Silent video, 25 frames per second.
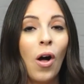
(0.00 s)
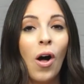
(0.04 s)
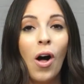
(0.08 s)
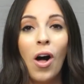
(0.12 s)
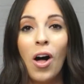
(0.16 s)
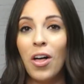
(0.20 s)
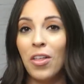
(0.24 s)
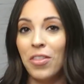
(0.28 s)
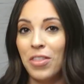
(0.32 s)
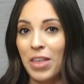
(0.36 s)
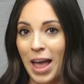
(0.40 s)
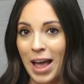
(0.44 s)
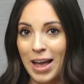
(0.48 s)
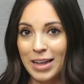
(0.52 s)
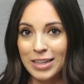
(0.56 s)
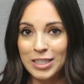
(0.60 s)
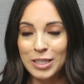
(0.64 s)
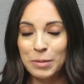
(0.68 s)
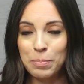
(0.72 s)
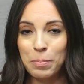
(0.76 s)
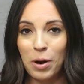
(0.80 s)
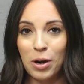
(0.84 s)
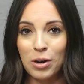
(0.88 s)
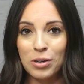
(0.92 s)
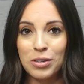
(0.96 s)
all that
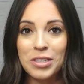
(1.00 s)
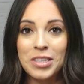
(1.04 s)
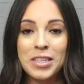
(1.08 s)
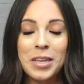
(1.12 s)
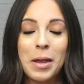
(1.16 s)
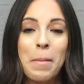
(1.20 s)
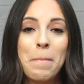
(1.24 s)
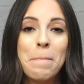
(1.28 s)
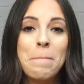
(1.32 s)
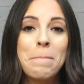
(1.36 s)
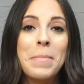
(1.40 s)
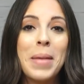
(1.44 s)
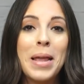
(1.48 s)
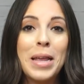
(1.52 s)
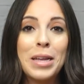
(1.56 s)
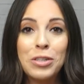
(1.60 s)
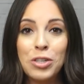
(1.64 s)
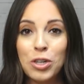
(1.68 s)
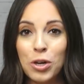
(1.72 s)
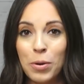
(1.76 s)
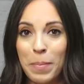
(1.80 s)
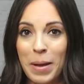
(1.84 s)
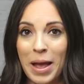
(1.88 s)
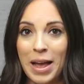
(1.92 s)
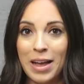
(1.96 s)
sparked some
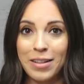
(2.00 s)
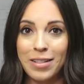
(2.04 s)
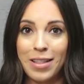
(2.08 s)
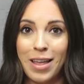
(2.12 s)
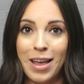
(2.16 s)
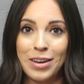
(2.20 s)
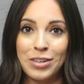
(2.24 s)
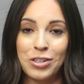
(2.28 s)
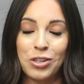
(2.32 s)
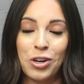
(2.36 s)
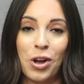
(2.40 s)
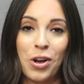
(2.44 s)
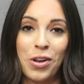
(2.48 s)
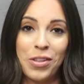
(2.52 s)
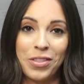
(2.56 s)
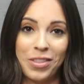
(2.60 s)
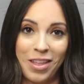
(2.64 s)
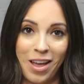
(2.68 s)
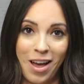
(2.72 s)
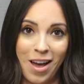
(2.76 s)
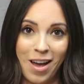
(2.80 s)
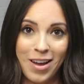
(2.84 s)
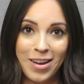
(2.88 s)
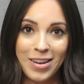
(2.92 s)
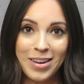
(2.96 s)
major backlash
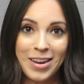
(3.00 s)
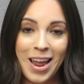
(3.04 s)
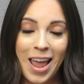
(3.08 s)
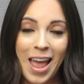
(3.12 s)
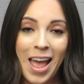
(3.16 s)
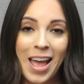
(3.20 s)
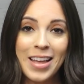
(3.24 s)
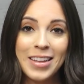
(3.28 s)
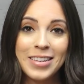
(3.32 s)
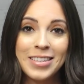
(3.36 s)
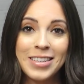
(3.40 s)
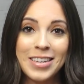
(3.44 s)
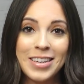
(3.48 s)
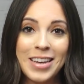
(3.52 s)
online, and